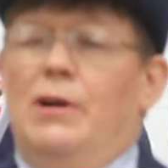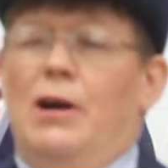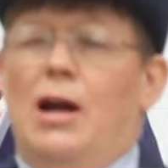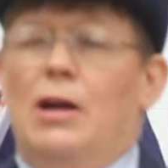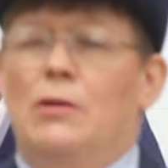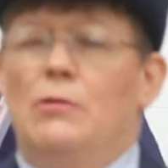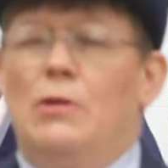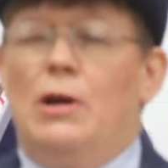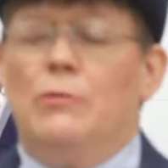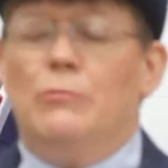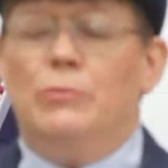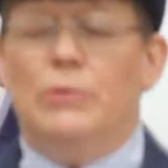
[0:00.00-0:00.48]

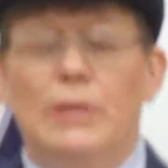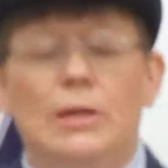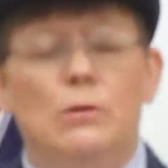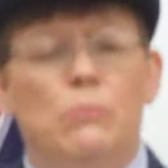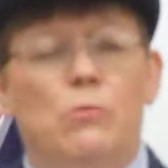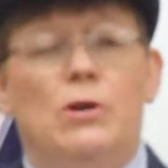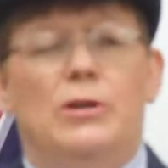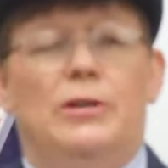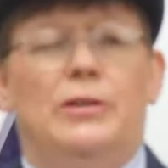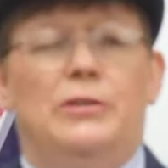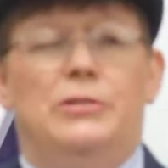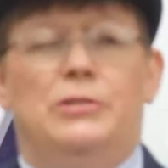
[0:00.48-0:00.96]
I really
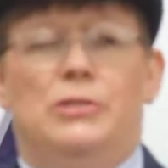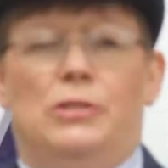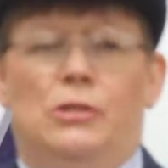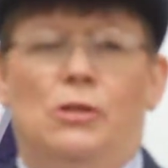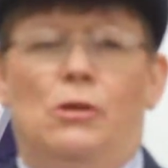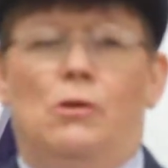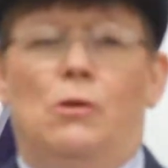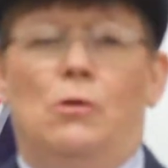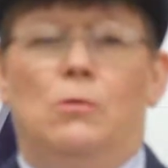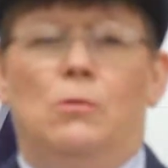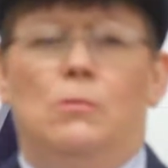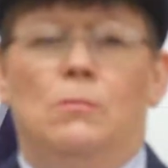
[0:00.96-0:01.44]
wanted to
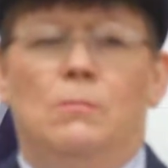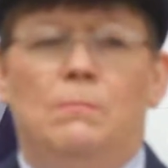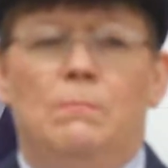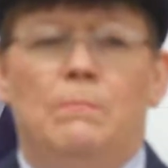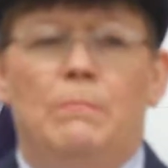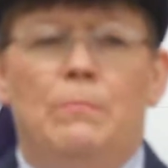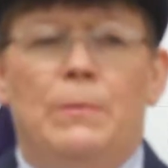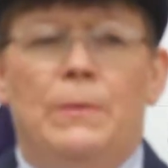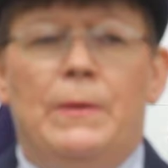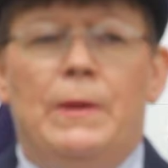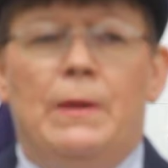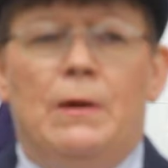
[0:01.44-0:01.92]
go,
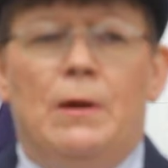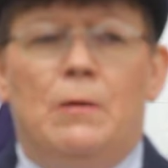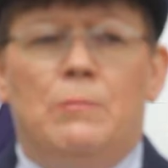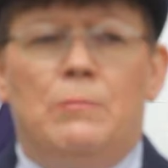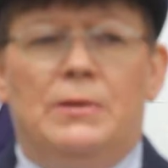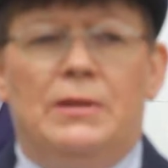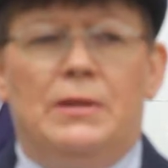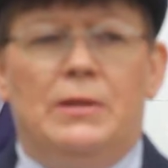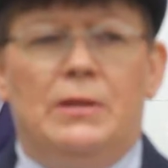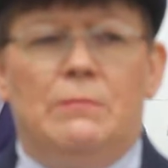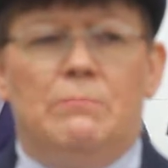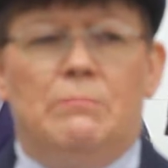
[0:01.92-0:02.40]

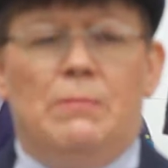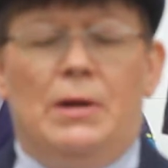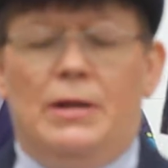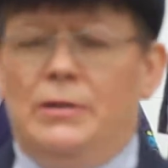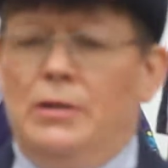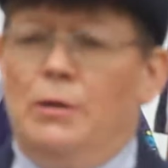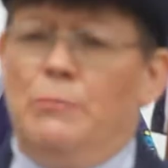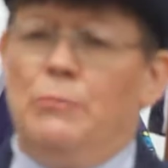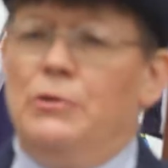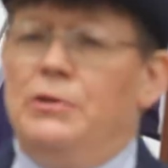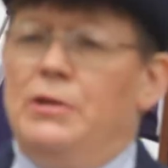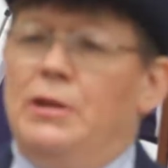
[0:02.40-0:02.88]
but my
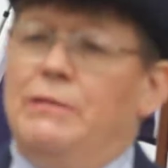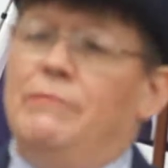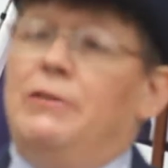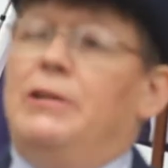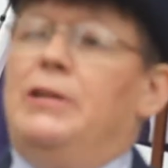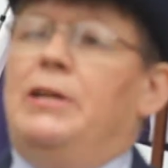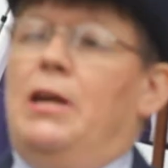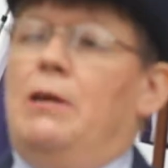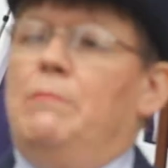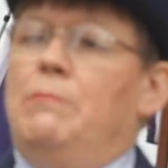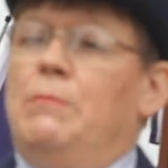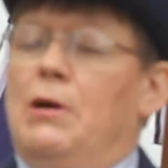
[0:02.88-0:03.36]
number never
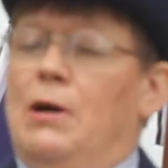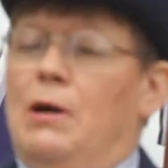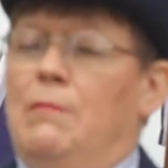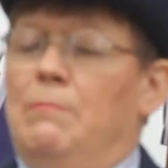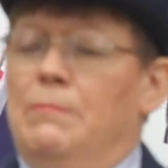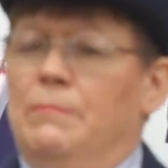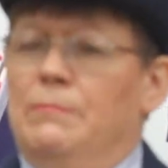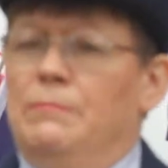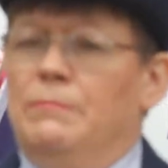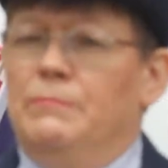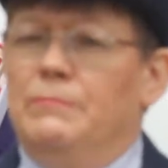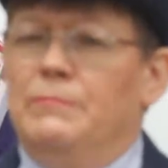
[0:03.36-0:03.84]
came
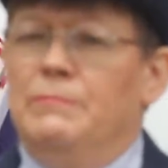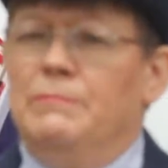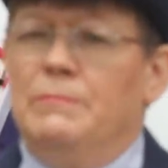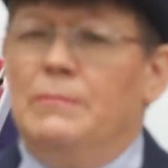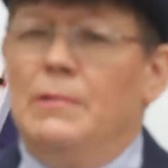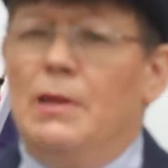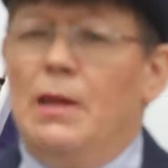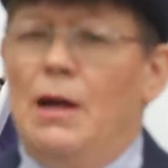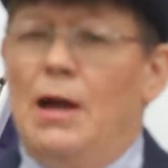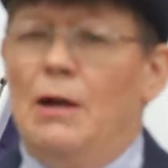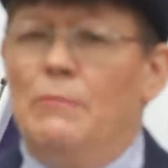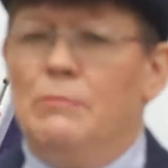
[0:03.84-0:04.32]
up.
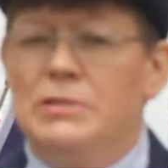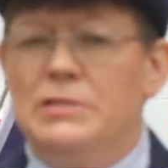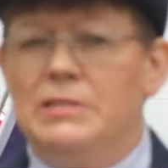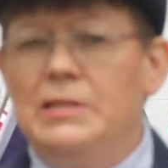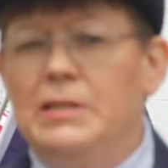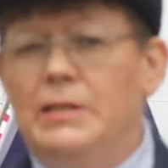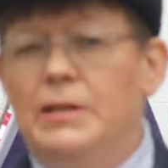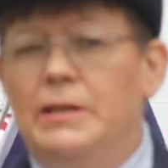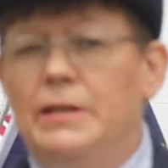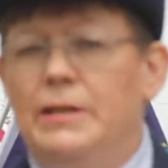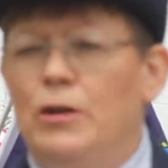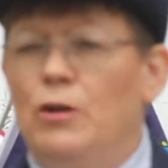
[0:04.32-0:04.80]
I was
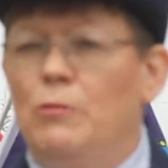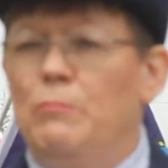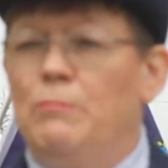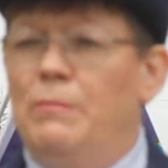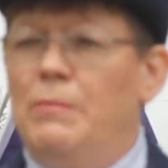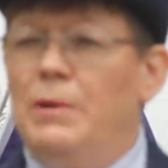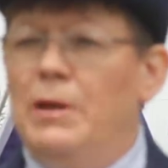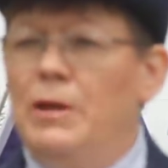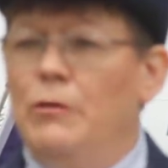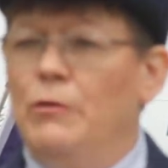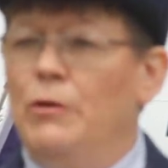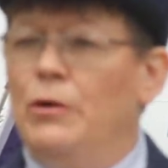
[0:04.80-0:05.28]
needed here
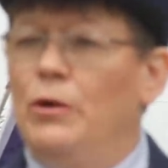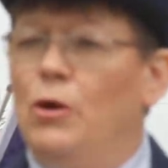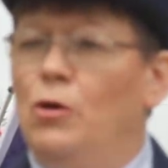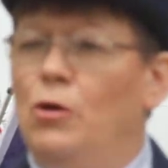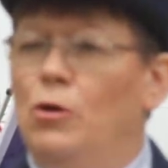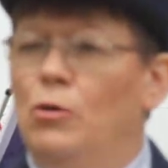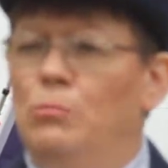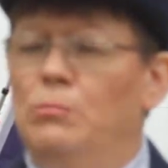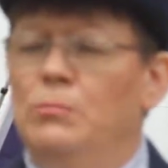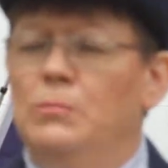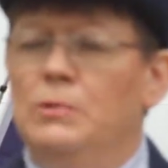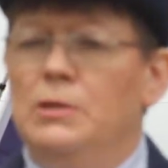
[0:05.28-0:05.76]
at
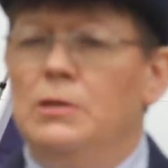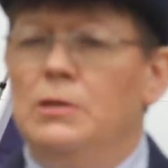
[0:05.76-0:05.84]
home,